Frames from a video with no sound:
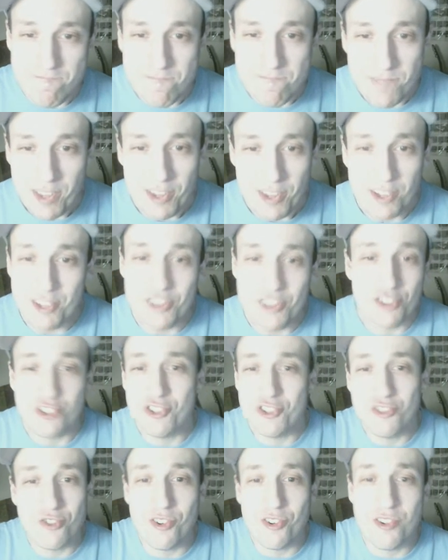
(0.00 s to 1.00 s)
You
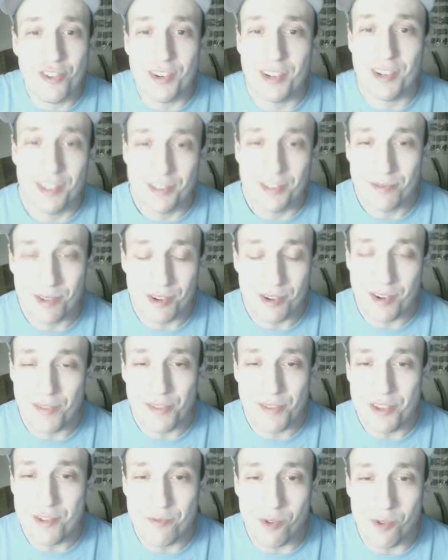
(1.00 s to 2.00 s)
just draw it wherever
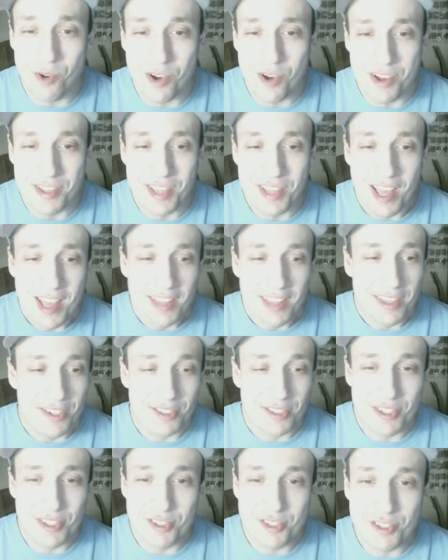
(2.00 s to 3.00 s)
you want.
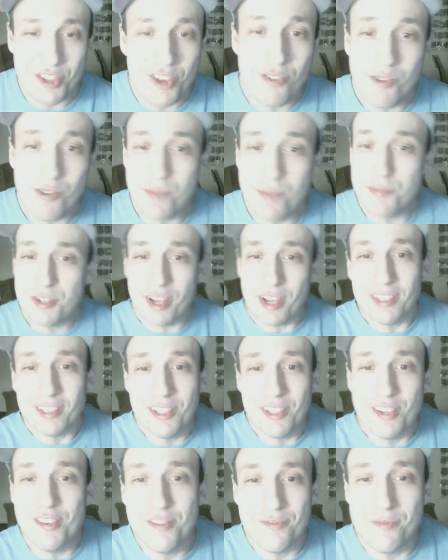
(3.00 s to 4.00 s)
There's no
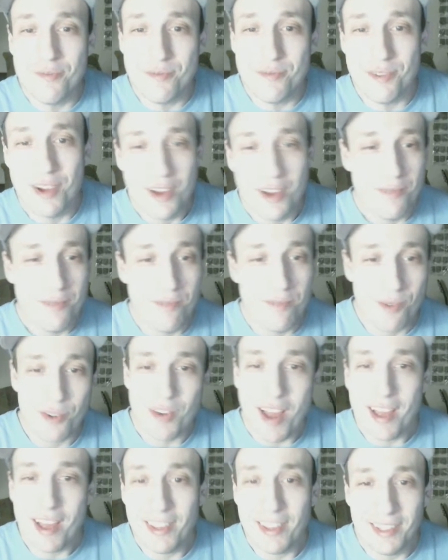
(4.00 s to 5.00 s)
objective
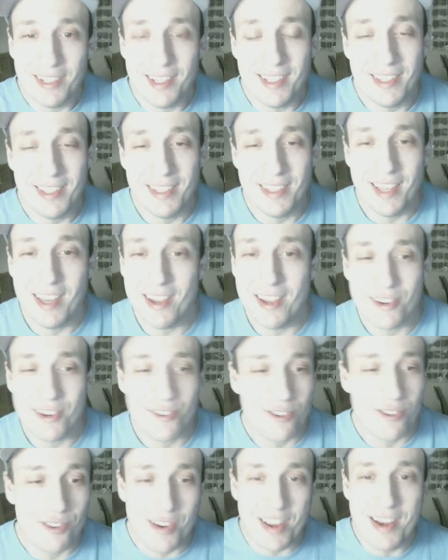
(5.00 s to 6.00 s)
morality there
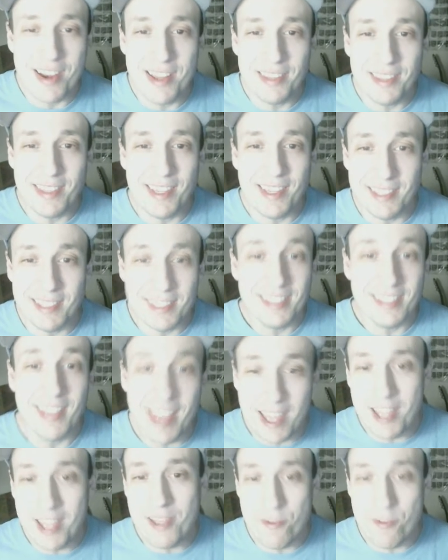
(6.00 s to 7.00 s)
or anything to
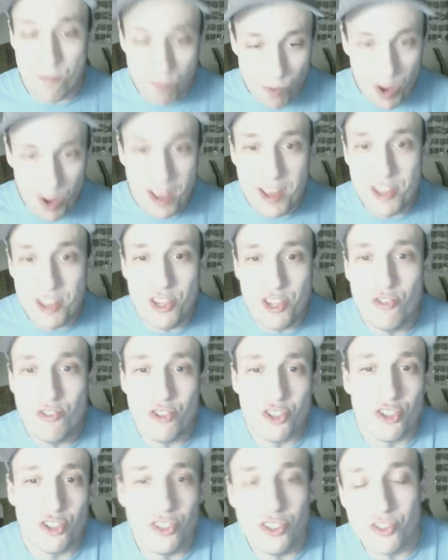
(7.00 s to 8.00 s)
say when you
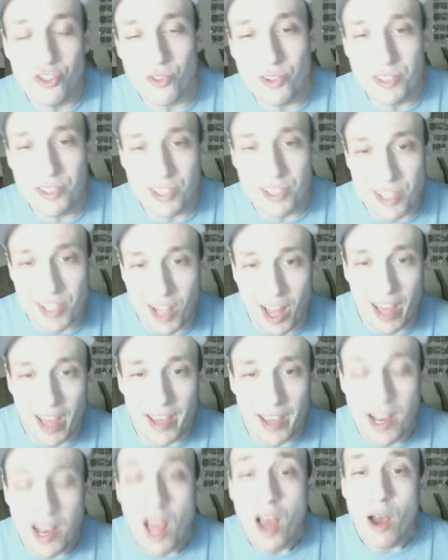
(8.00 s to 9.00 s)
should draw this
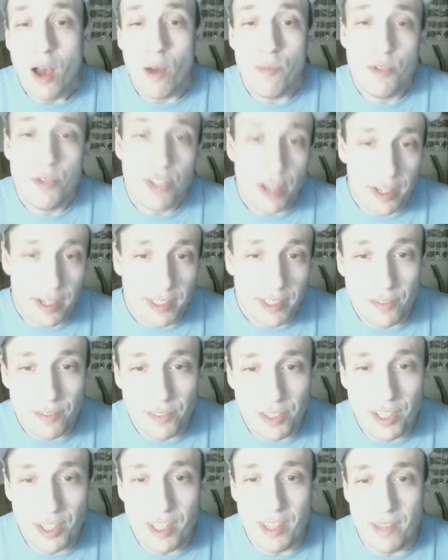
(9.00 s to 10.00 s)
line.
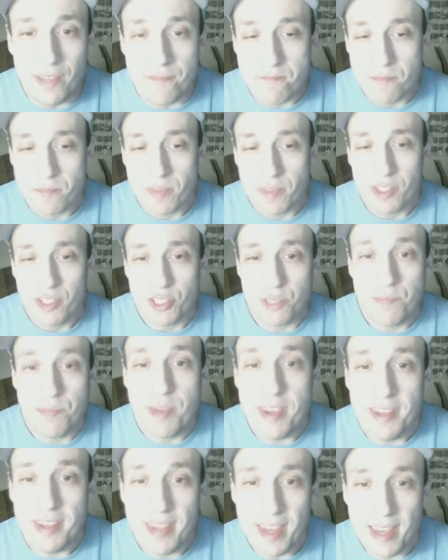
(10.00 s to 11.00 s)
Objectively
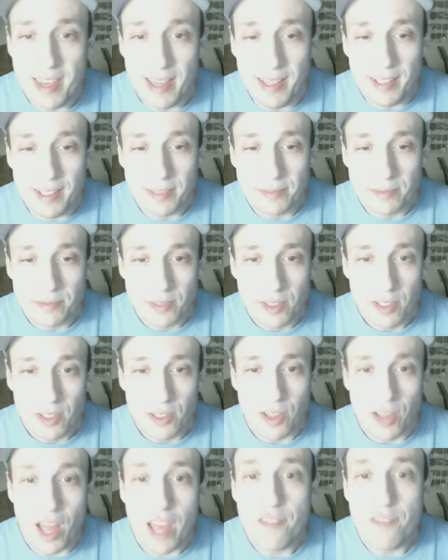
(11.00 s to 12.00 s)
speaking,
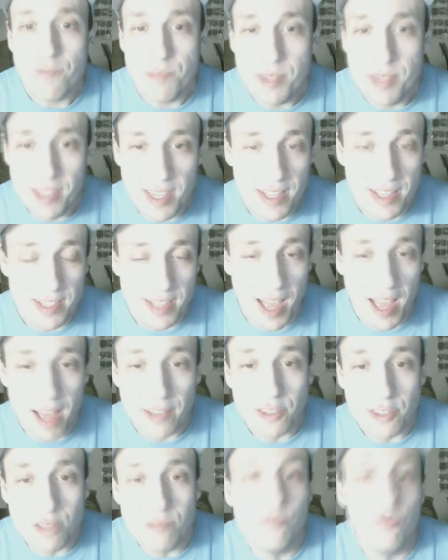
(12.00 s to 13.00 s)
life begins
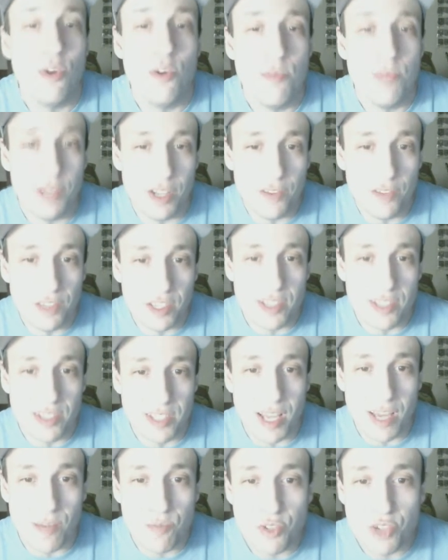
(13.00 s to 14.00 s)
at the moment of
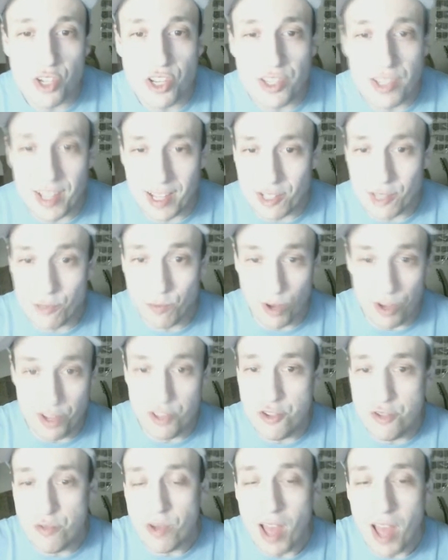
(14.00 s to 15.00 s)
conception. That's
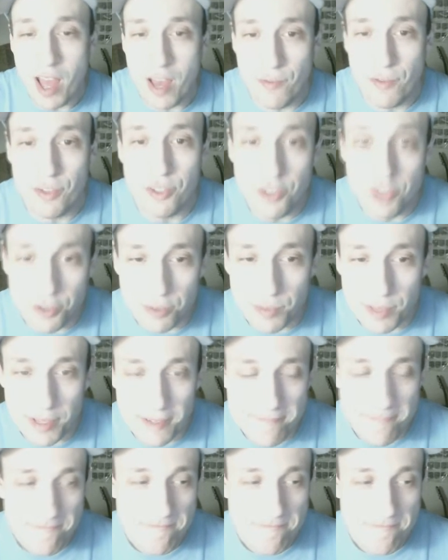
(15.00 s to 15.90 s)
when you have a human.